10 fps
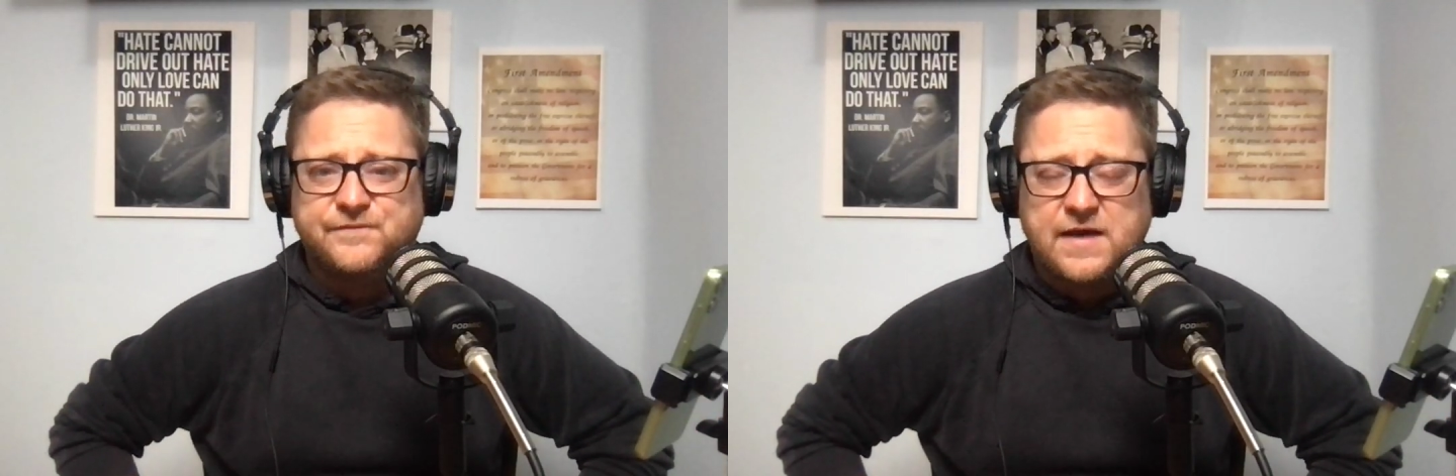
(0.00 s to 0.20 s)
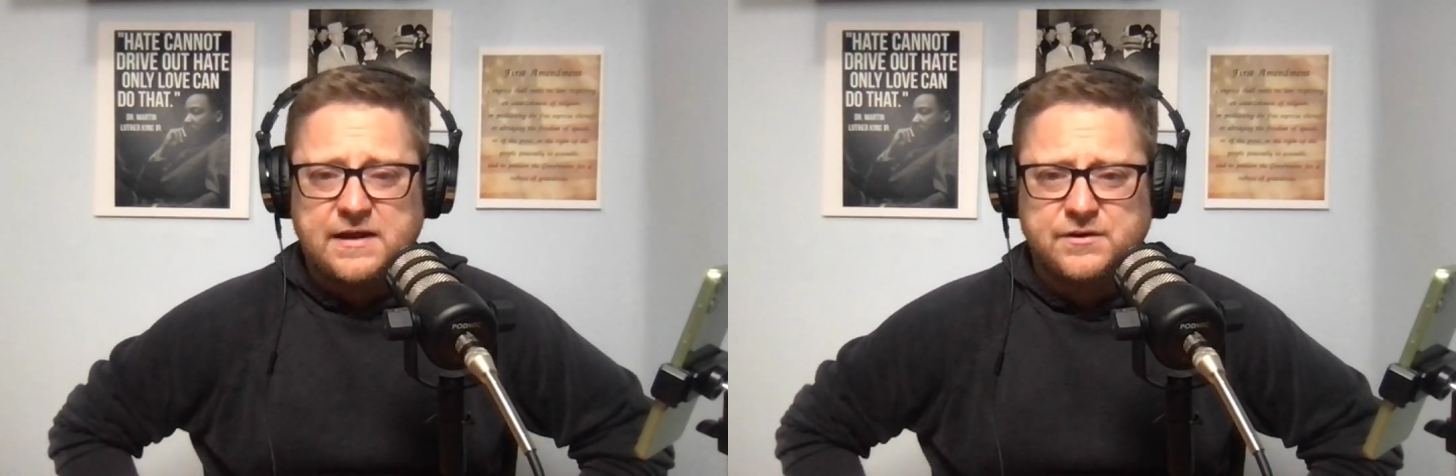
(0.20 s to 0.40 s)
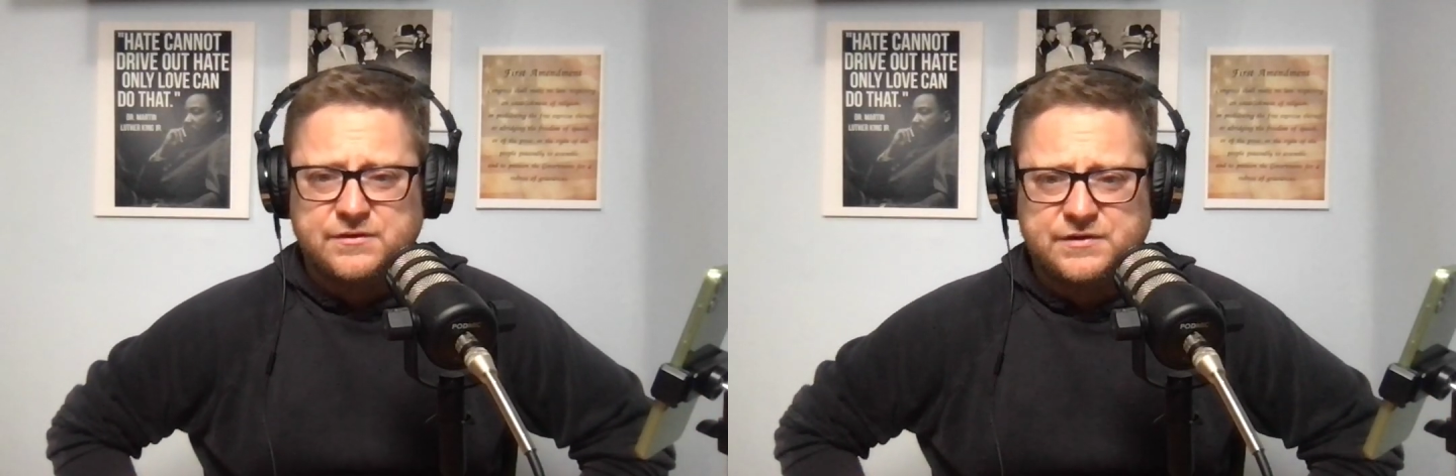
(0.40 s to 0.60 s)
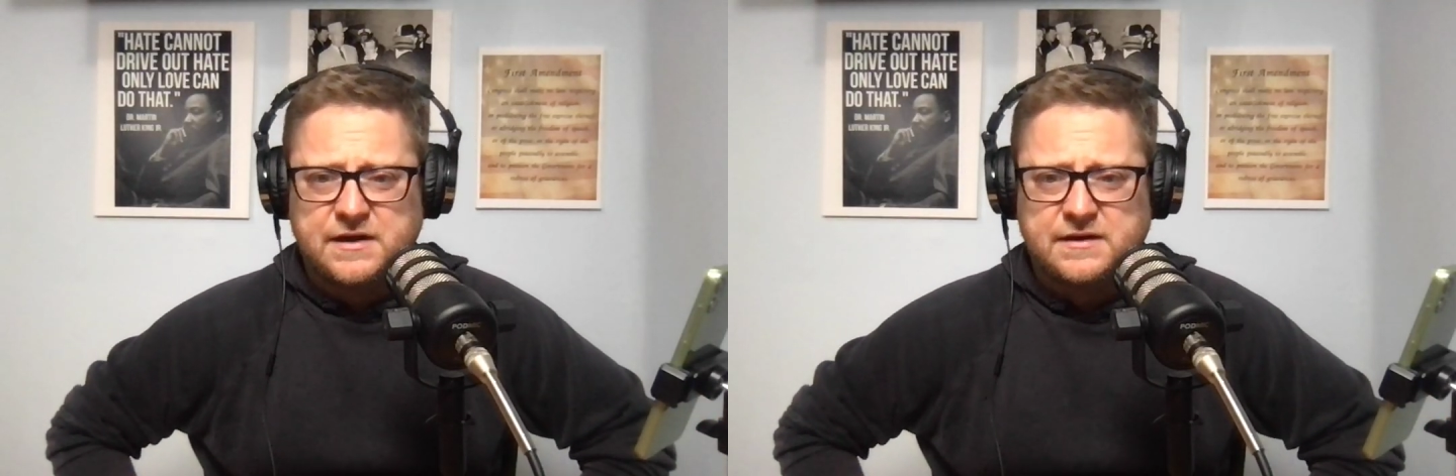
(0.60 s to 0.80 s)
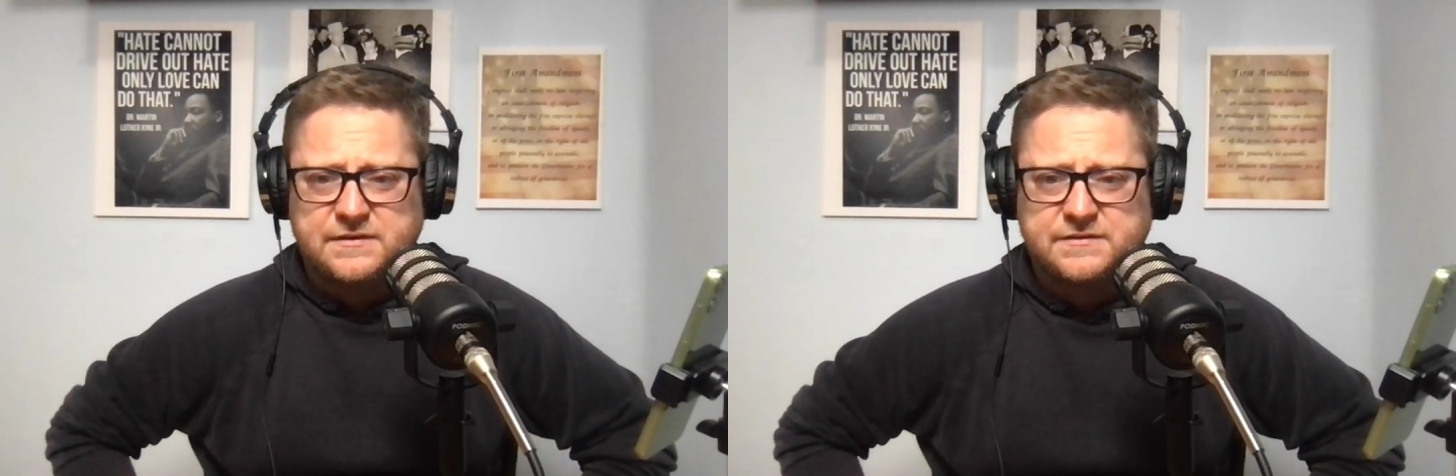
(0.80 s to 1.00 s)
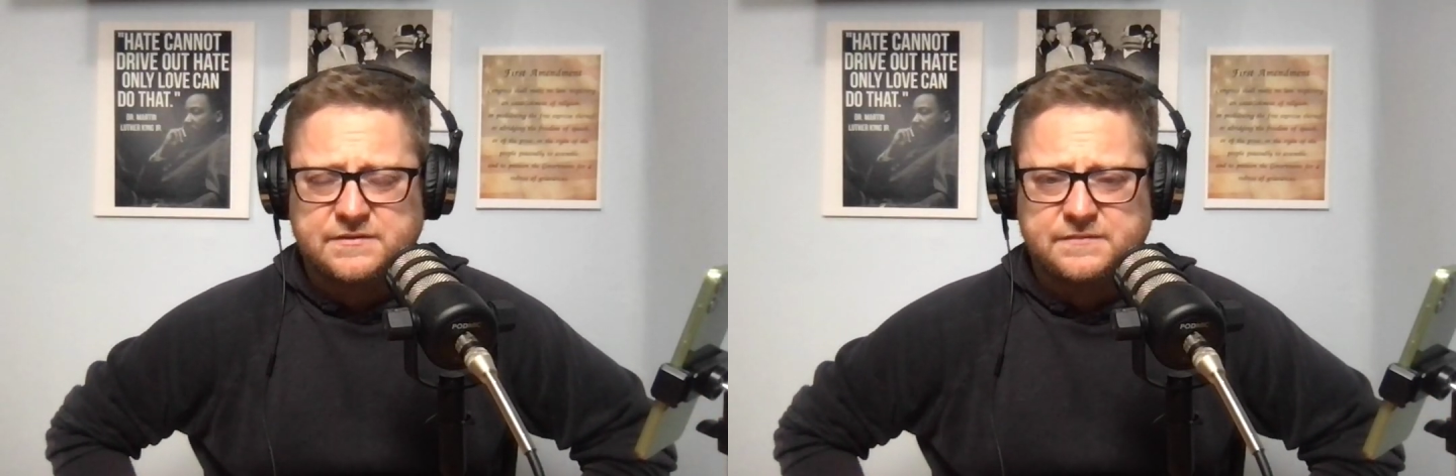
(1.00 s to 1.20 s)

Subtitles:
fighter jets.